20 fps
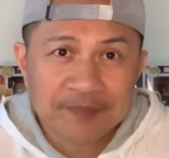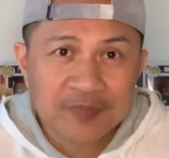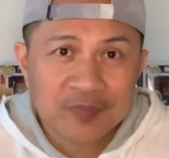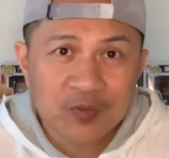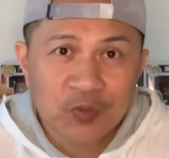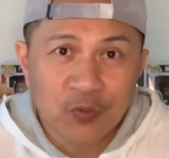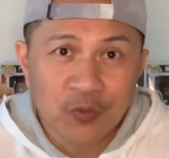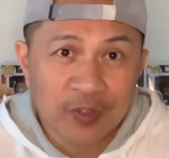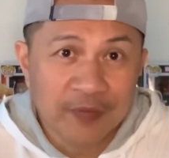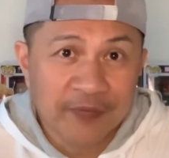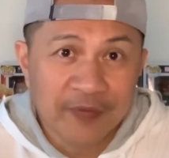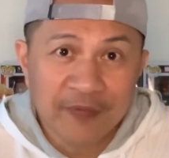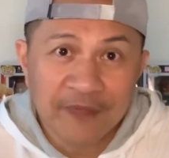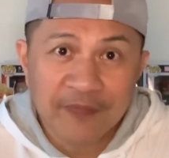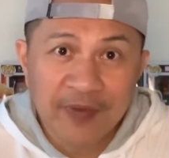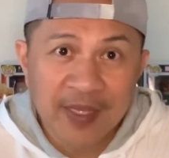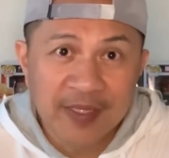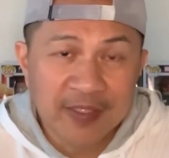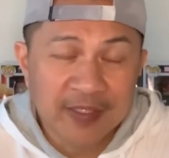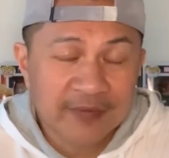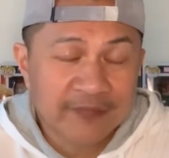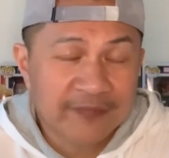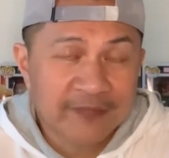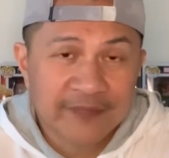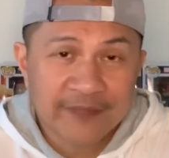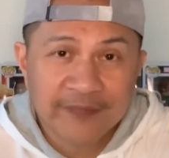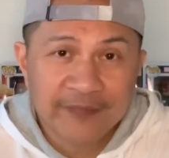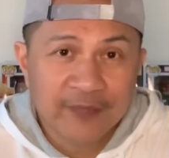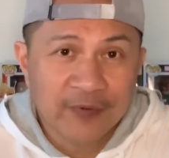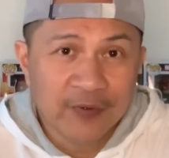or if you find it,
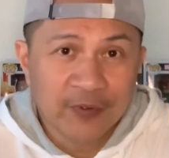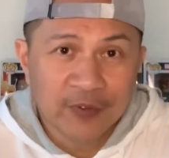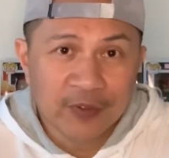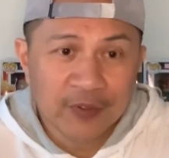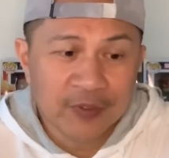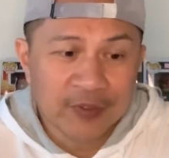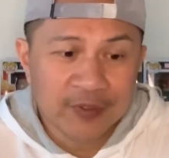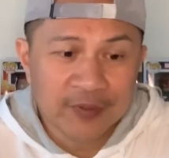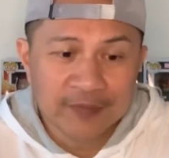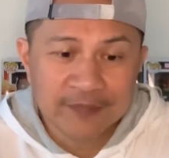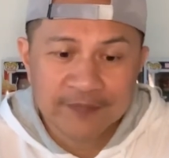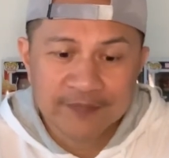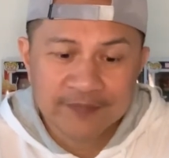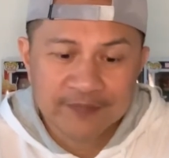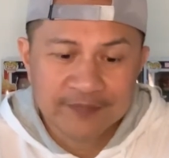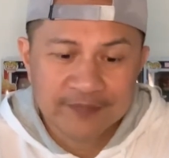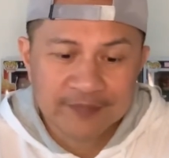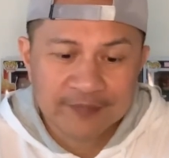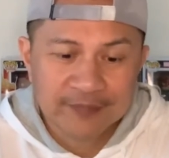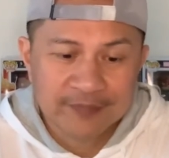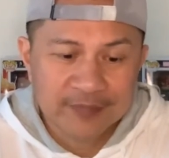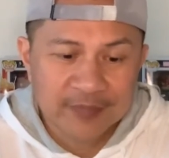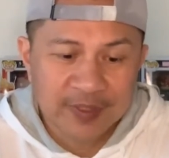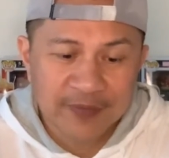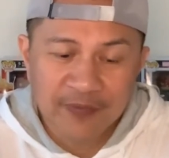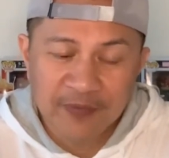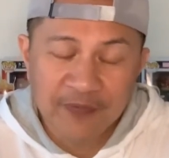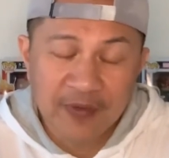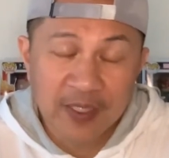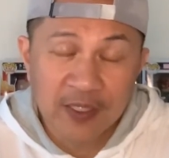or if
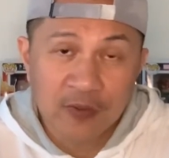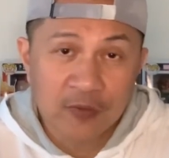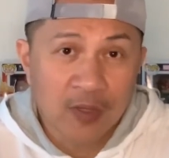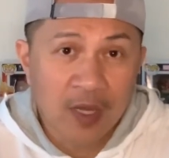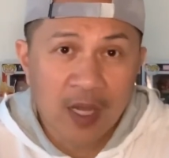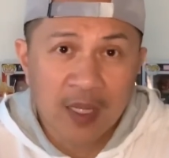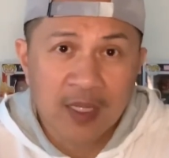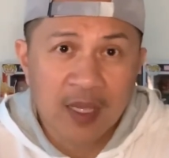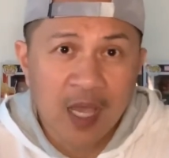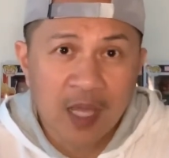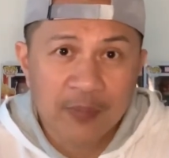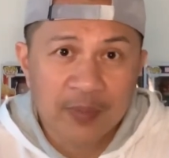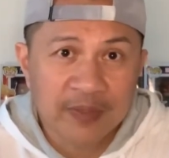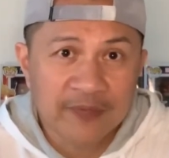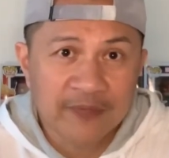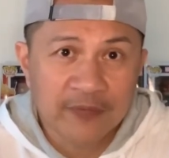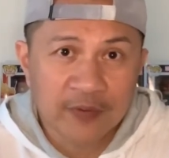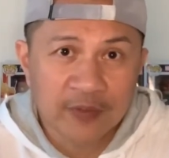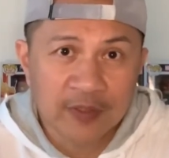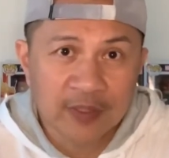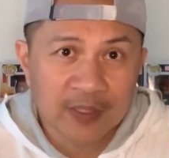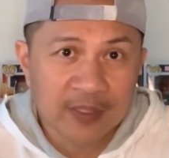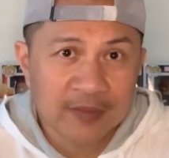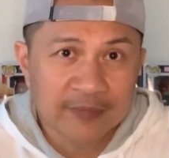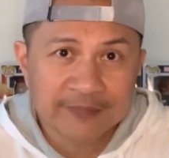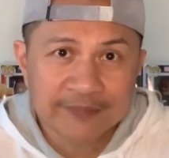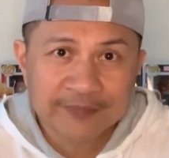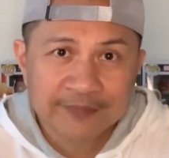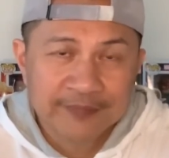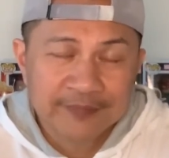you find a raw copy for,
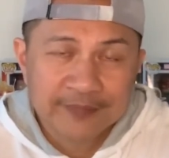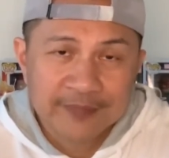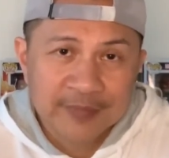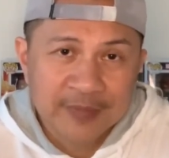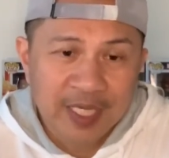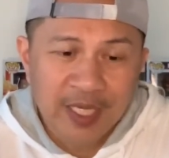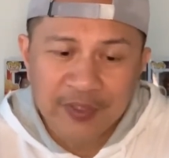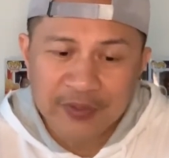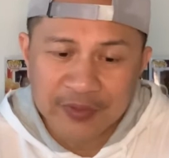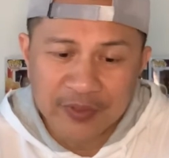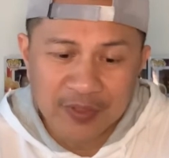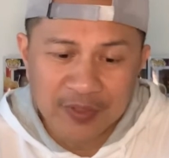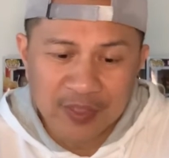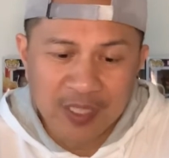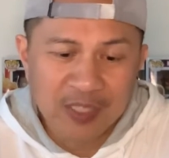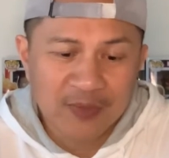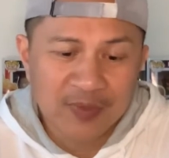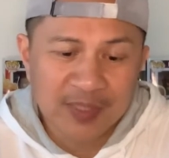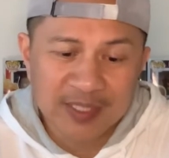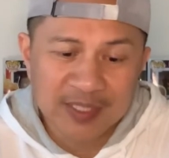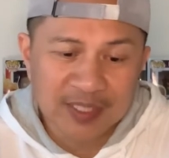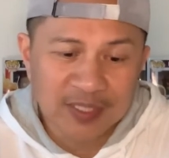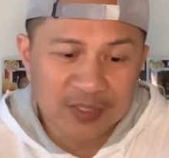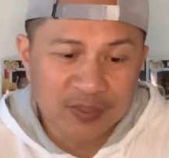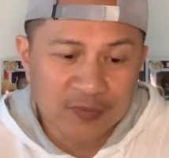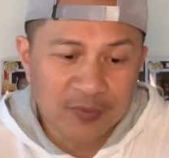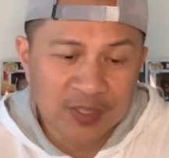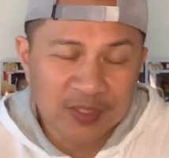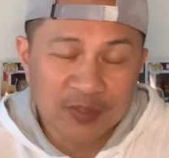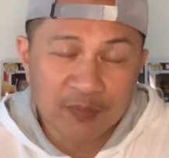I don't know. I don't want to tell you
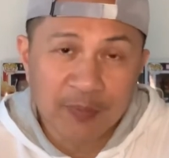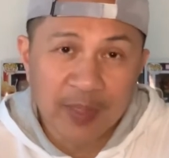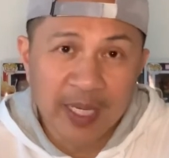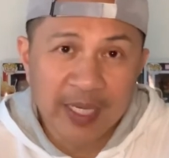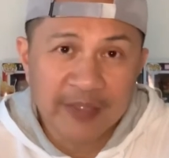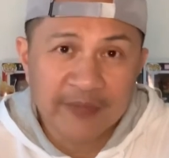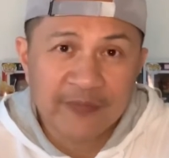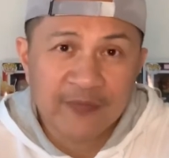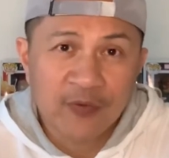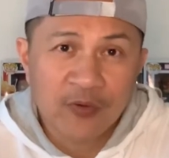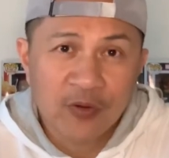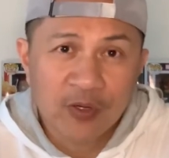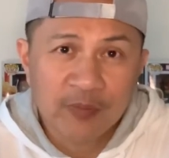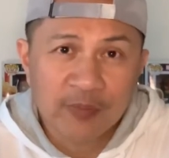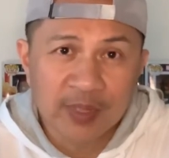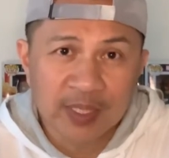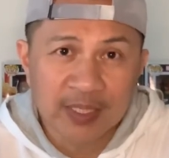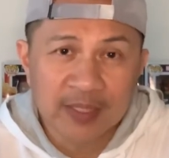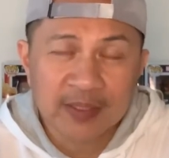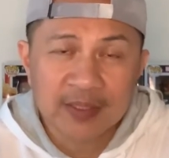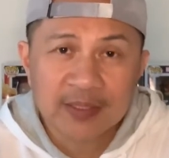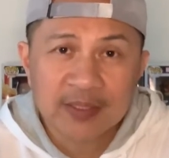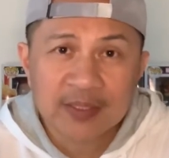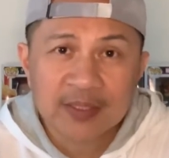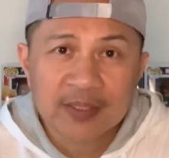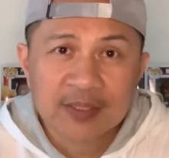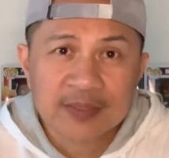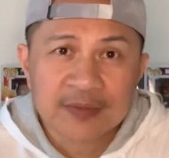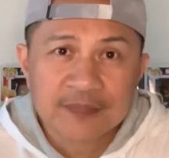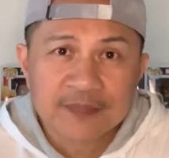what to buy it for, but
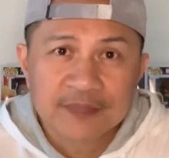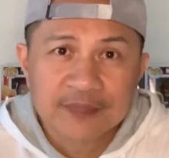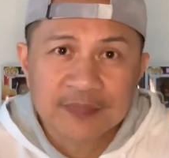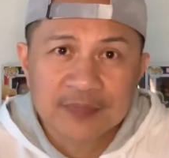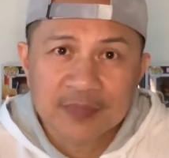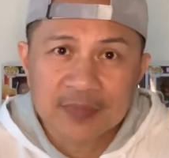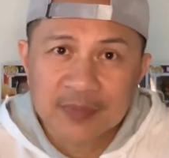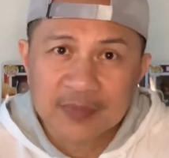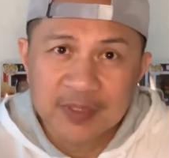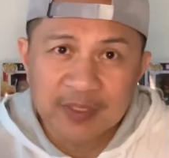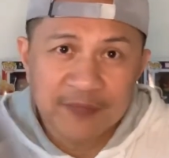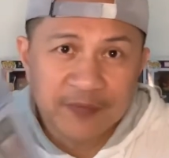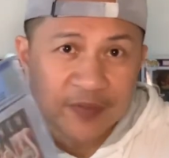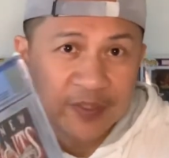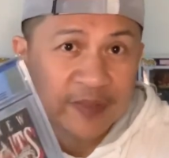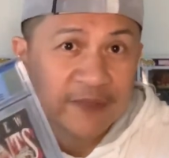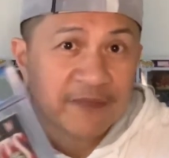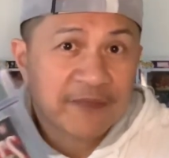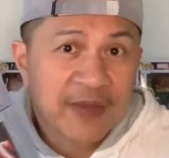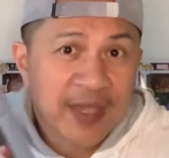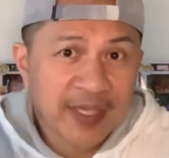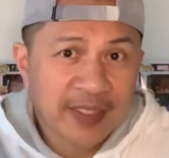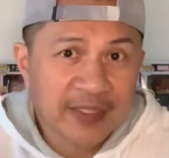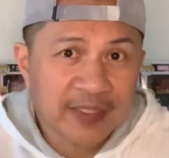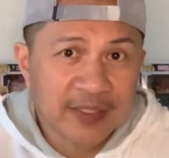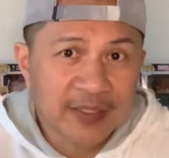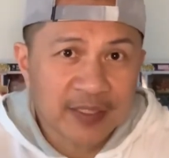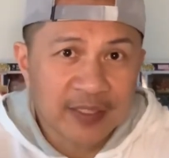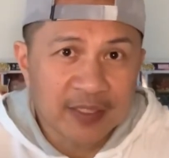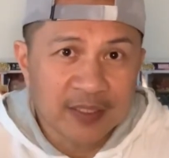if you can find
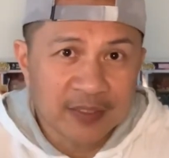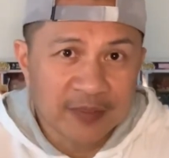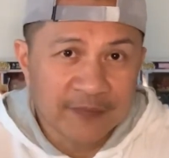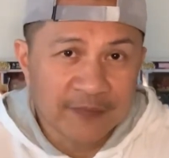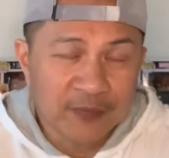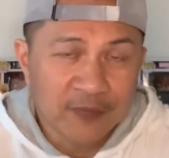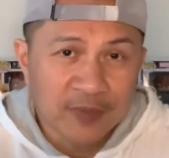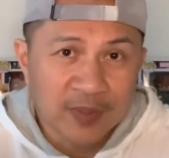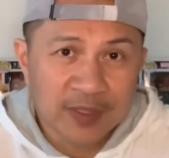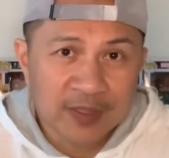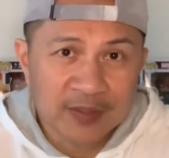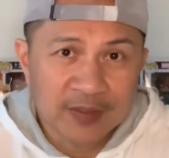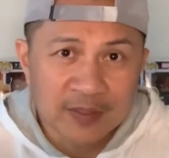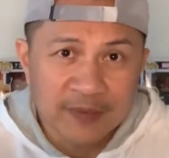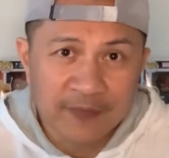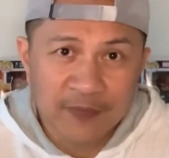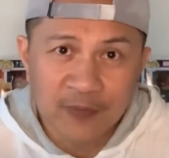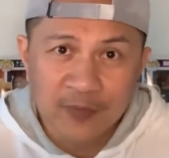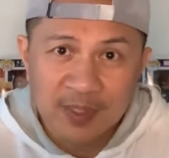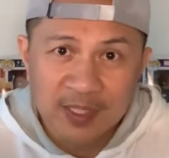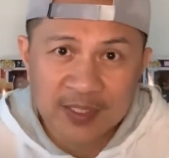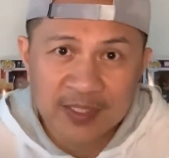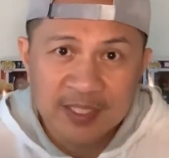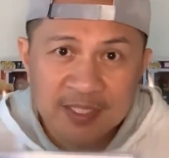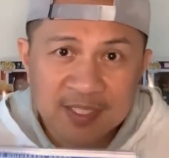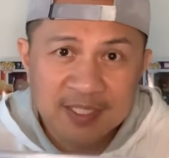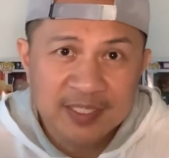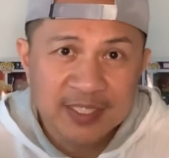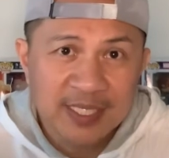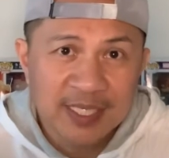it, and if you want to take
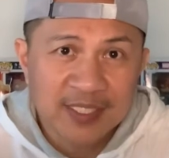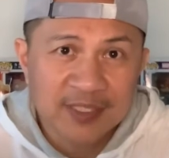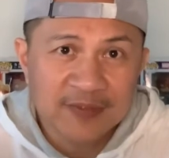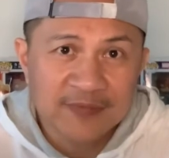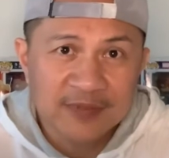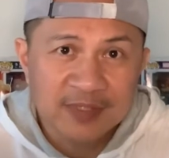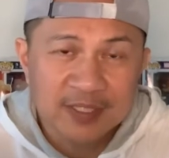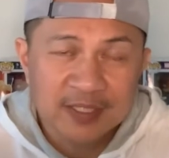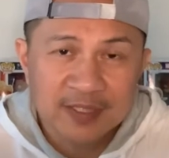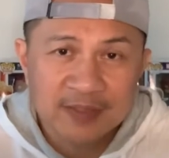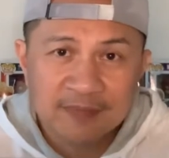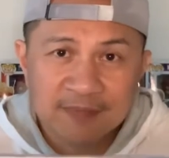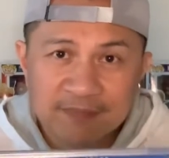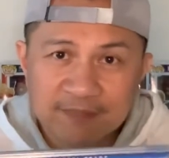a chance of just